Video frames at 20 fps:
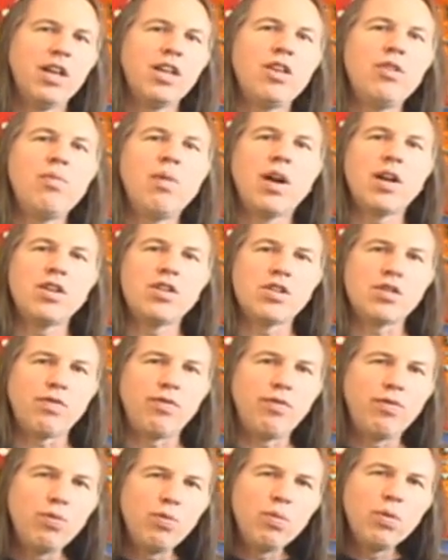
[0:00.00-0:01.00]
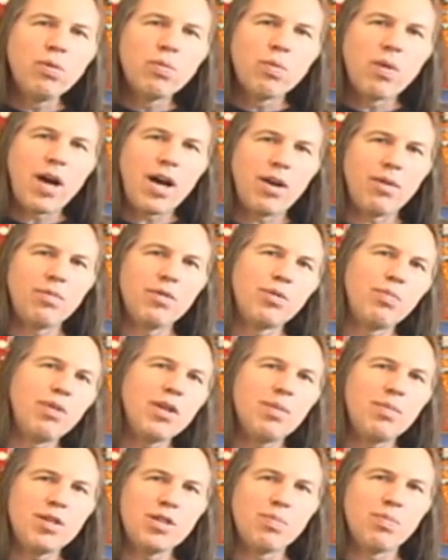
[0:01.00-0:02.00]
You want to just fool around with
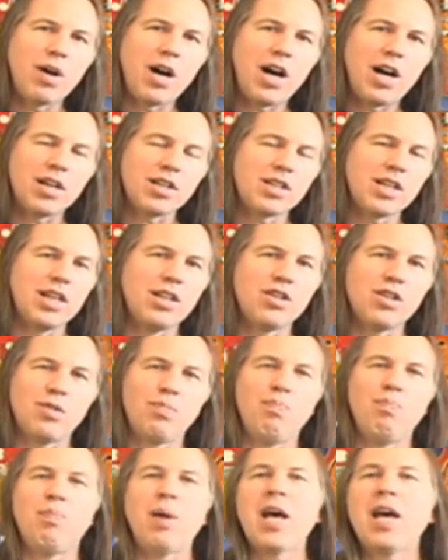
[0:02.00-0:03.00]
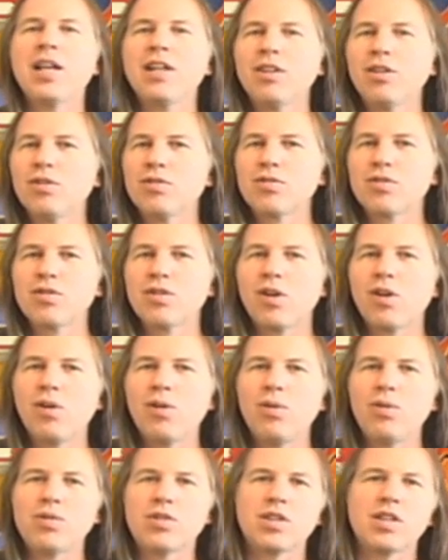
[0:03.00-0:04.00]
BB's box and just bend those
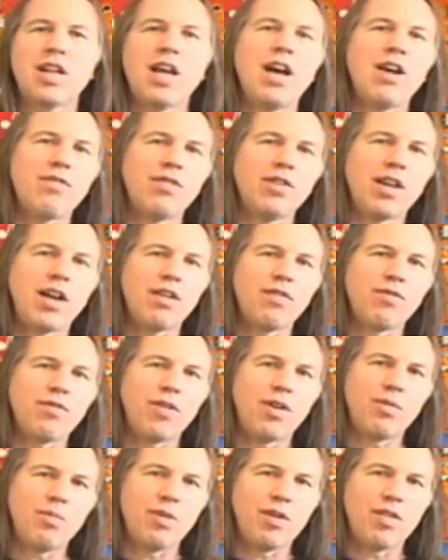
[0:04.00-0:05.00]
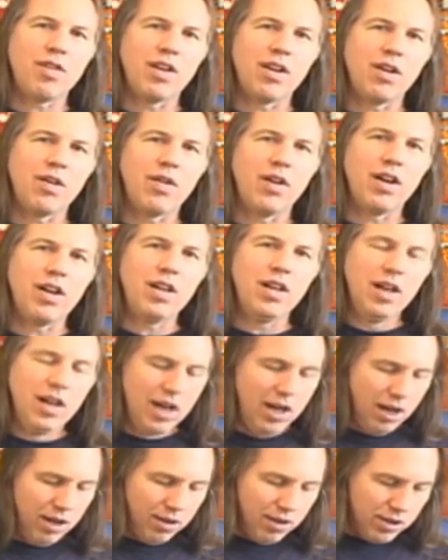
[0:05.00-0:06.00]
notes and have a lot of fun with it, alright?
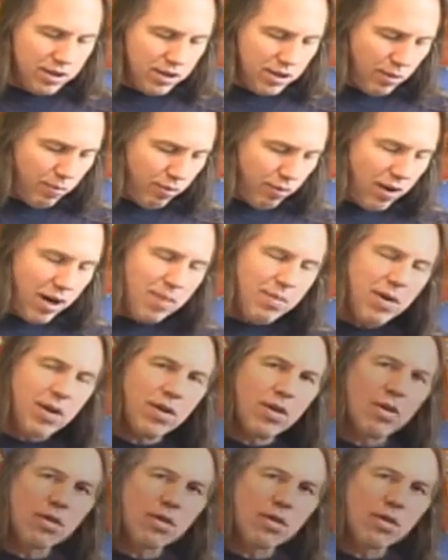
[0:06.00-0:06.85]
The primary